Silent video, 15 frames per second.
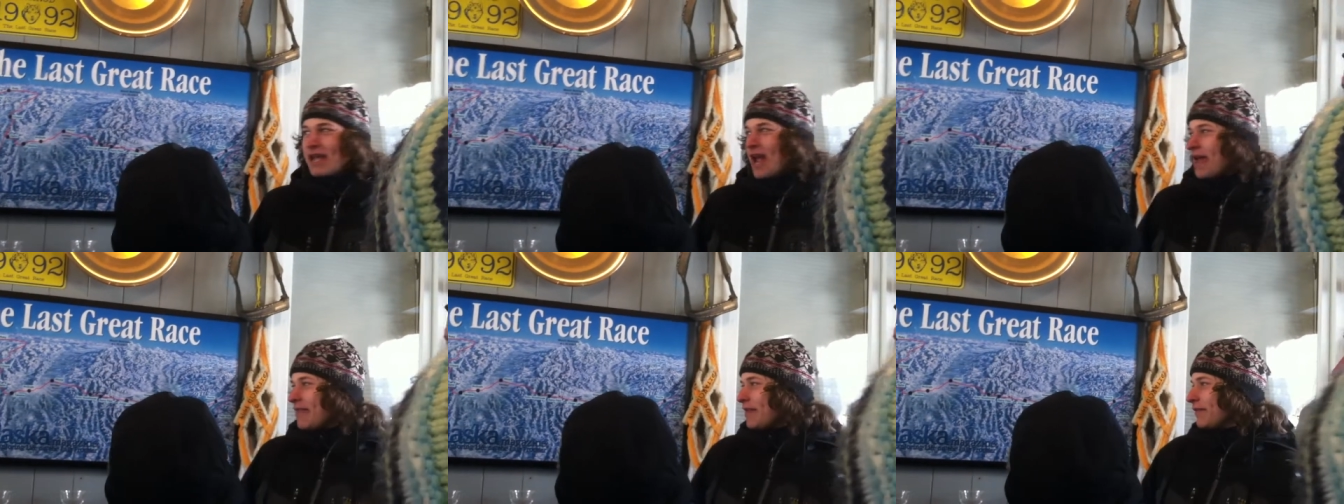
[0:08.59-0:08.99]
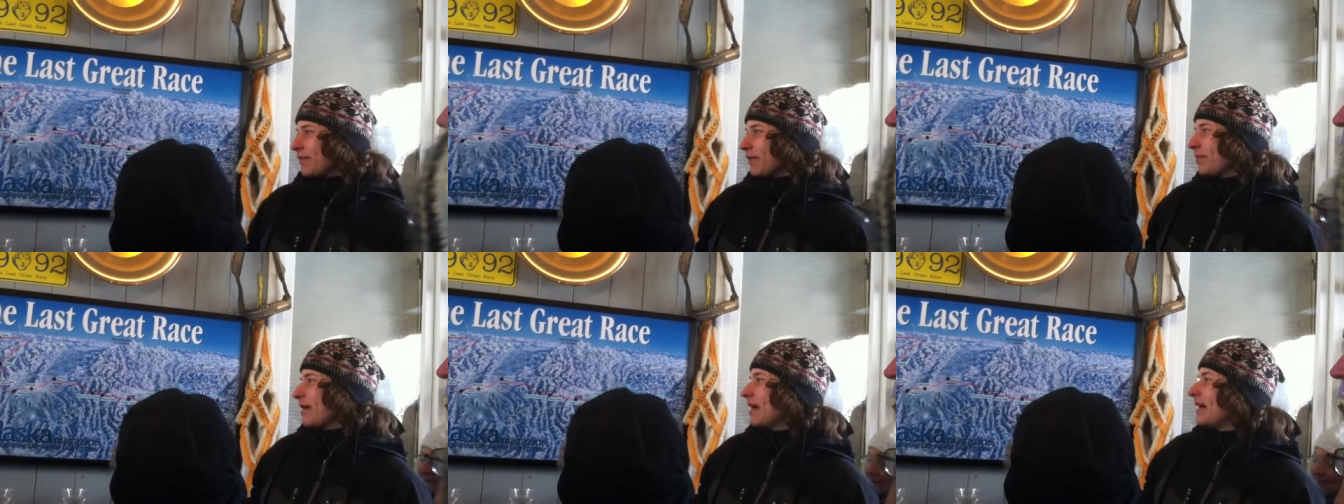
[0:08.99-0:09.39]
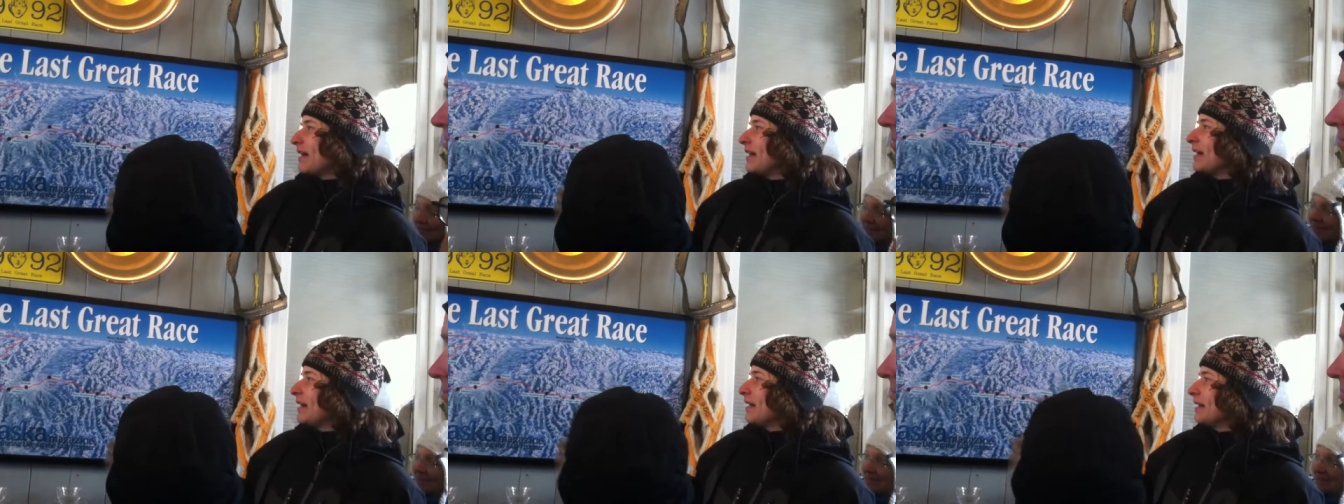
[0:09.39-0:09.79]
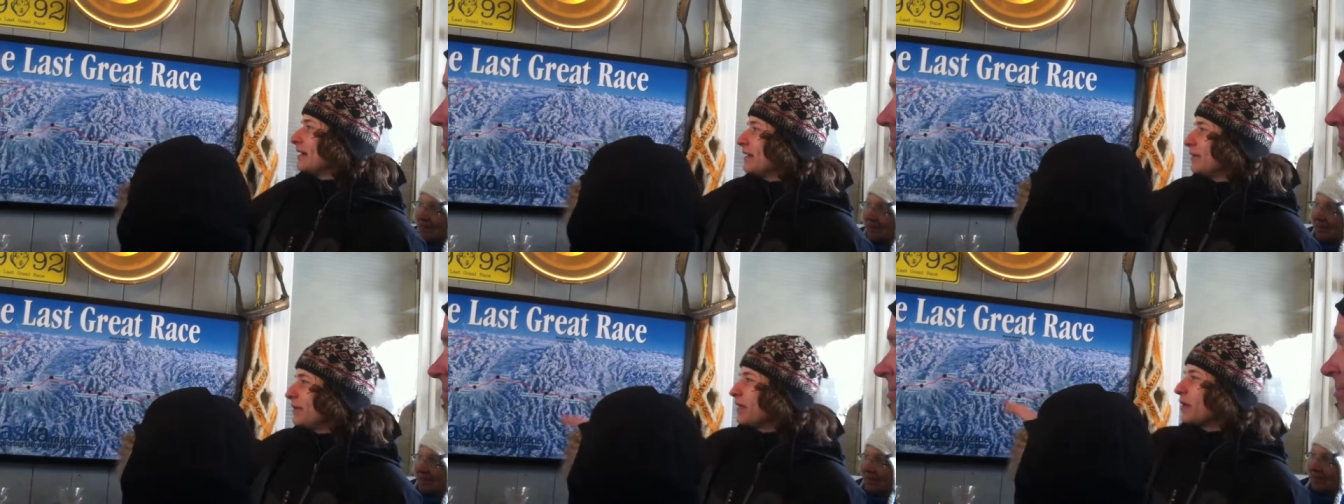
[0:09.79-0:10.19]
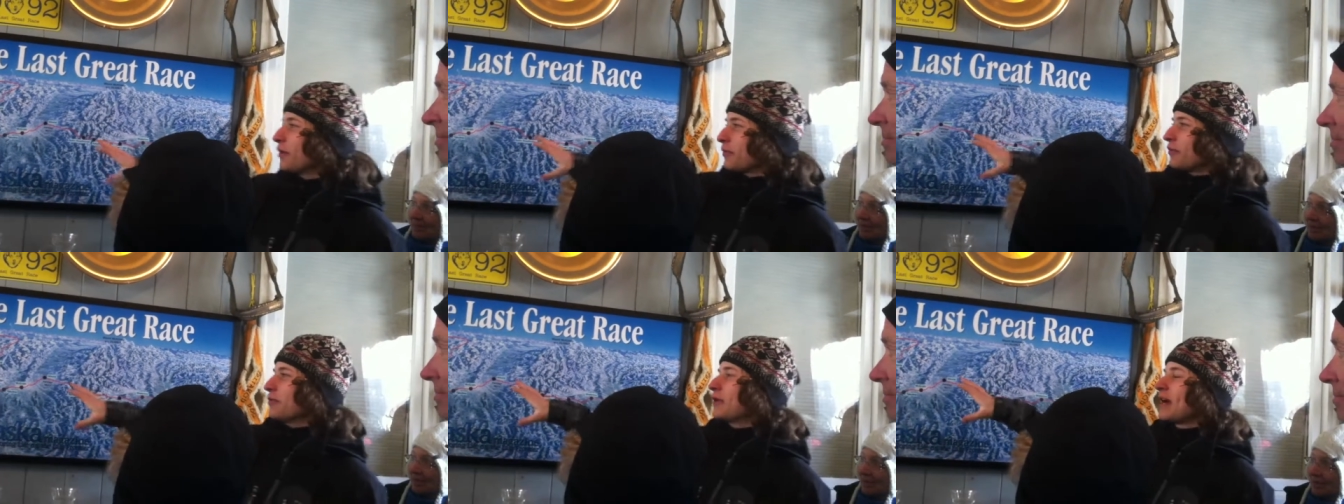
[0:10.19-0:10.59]
And then from there, we go
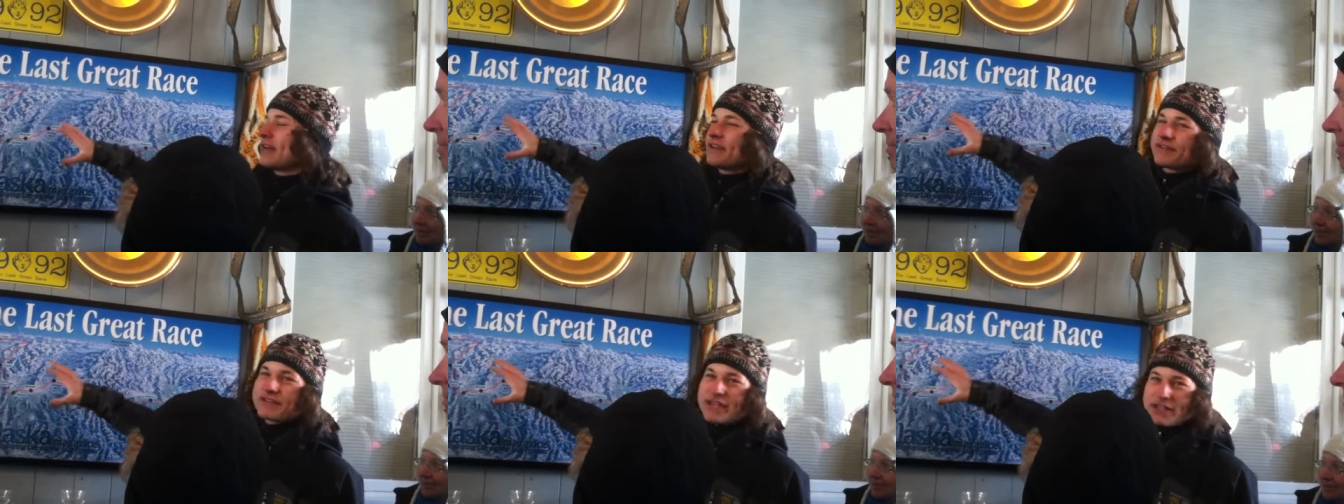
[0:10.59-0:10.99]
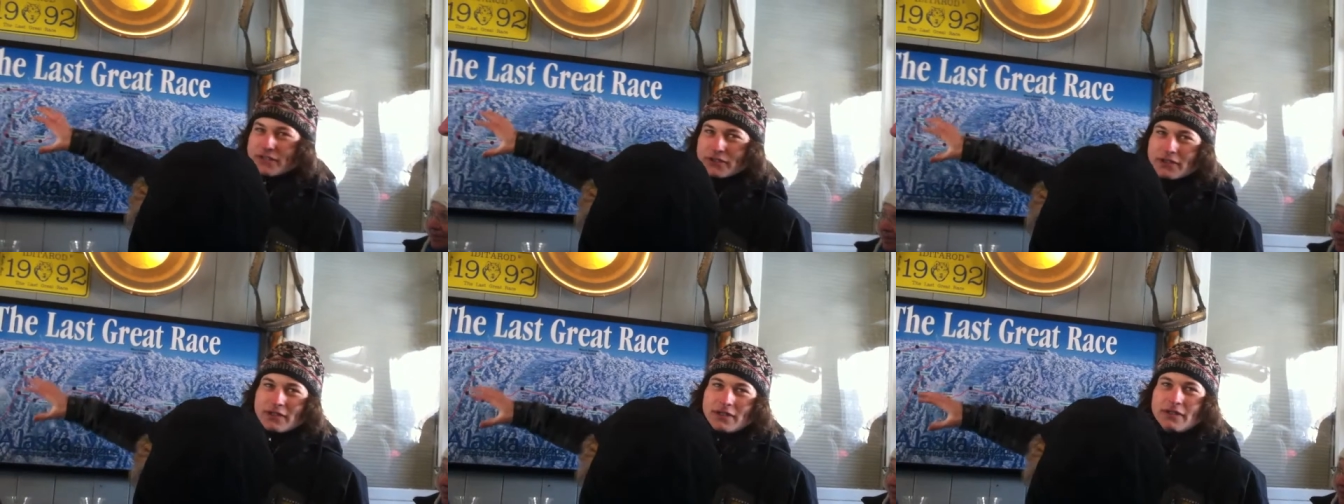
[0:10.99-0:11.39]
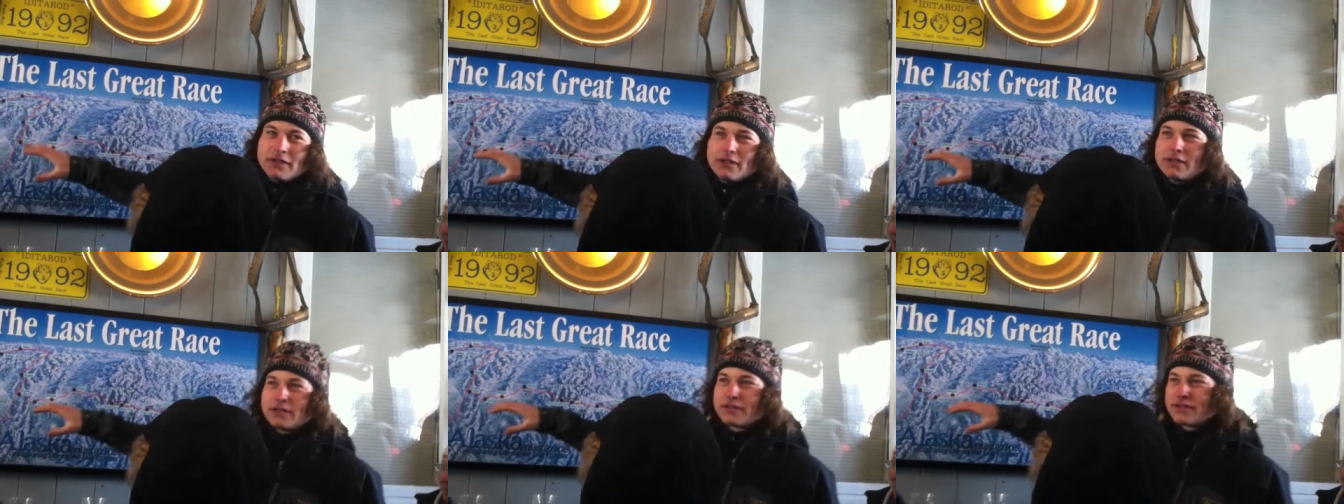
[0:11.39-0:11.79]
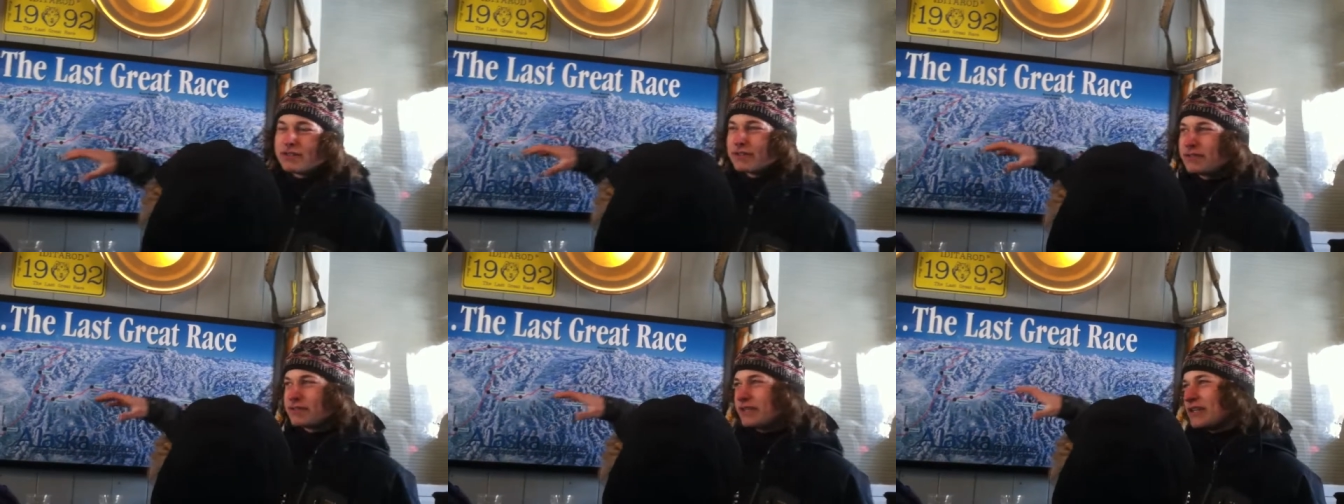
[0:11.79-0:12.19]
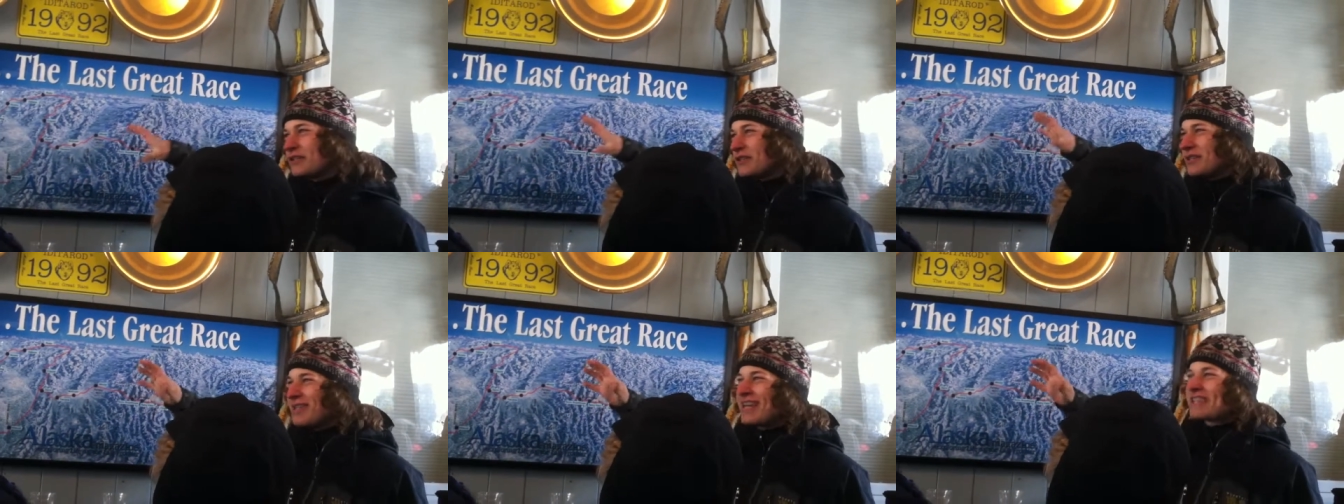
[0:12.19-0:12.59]
through kind of central
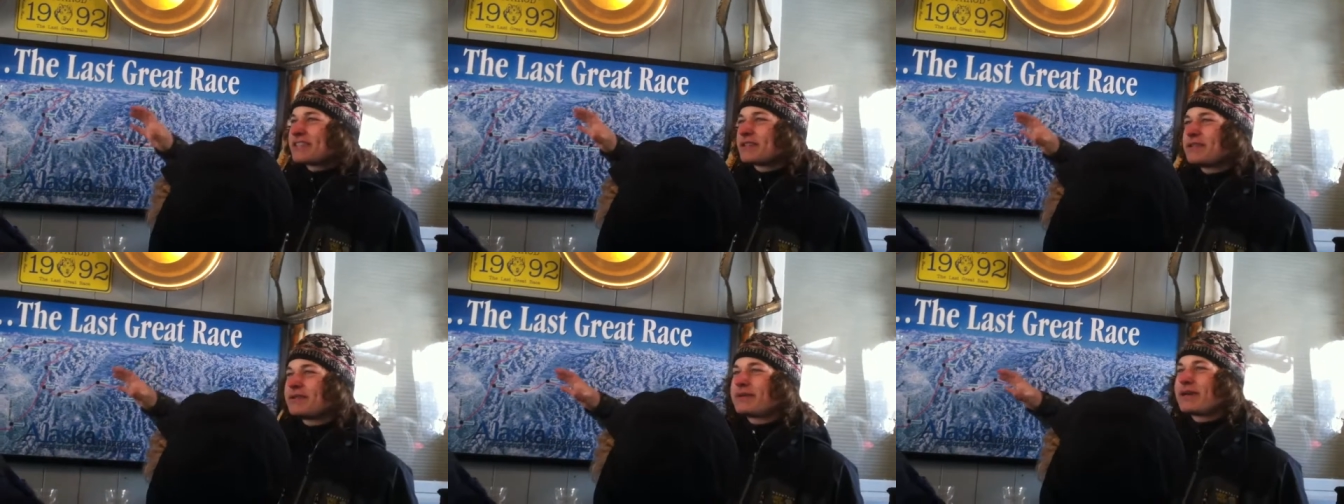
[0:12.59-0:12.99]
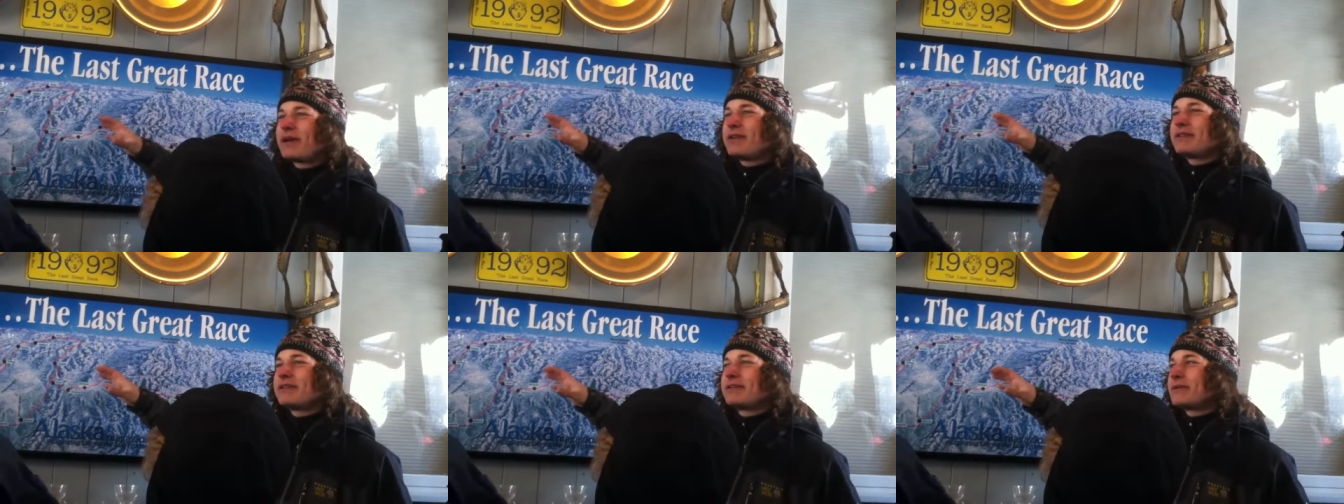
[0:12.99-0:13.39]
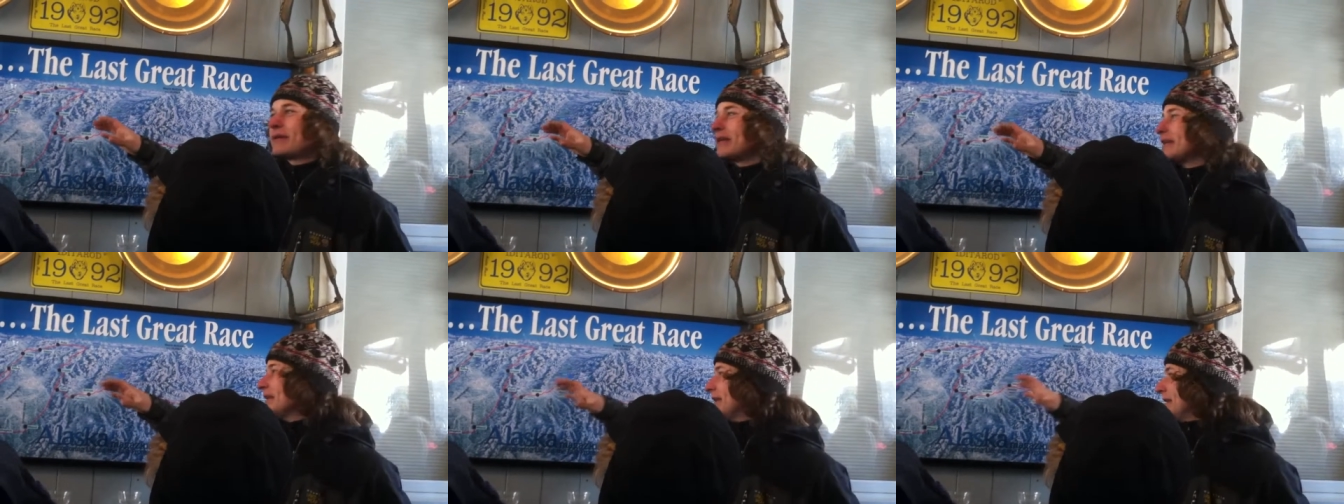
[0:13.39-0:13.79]
central Alaska, we call it, where